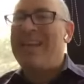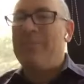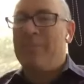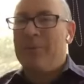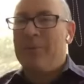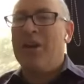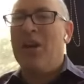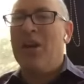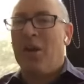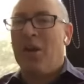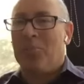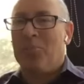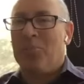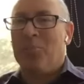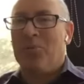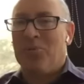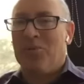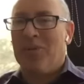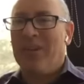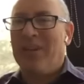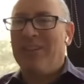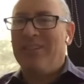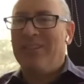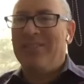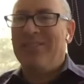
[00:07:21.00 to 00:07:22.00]
keeping up
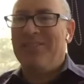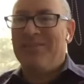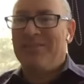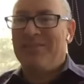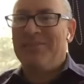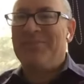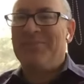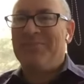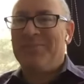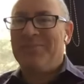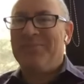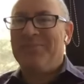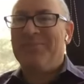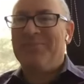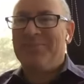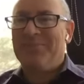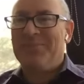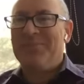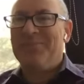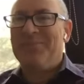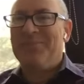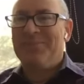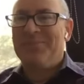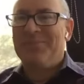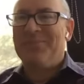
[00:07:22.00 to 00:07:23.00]
focuses
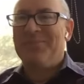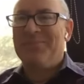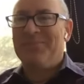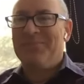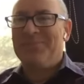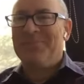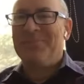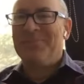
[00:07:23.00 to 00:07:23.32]
um,